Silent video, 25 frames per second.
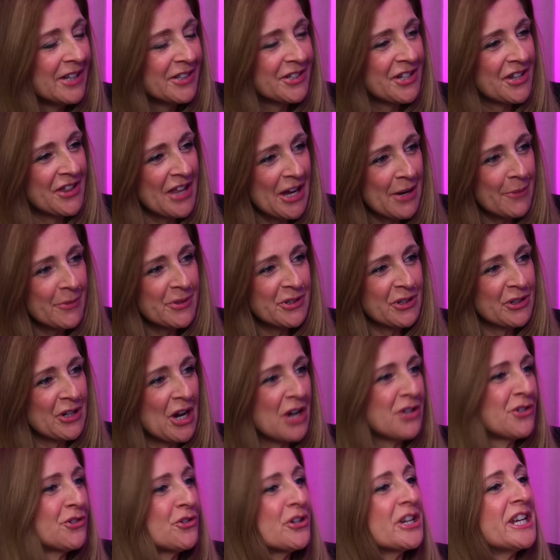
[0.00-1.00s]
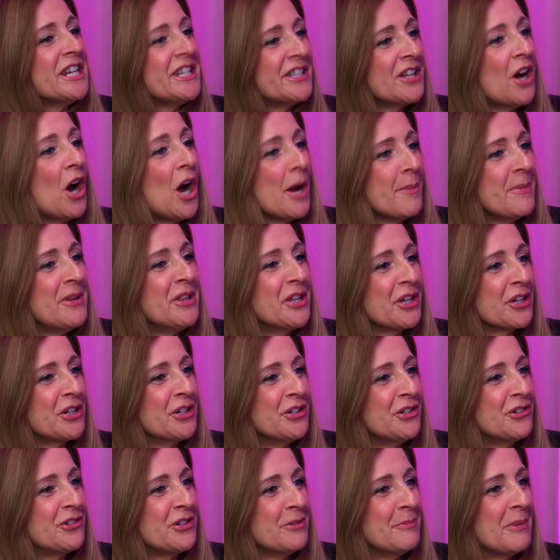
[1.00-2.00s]
So that was a tricky time in the
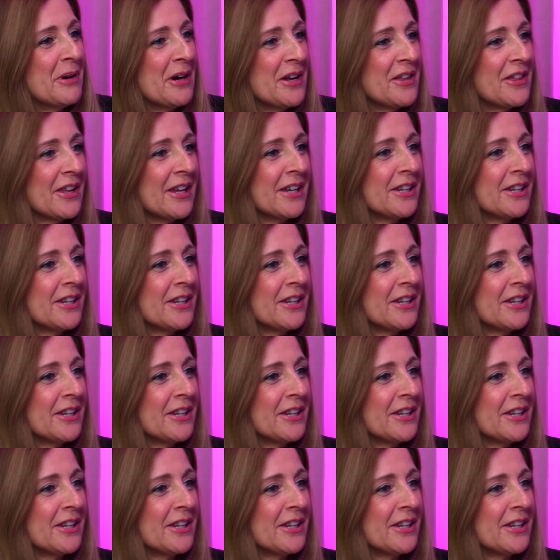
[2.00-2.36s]
country by then,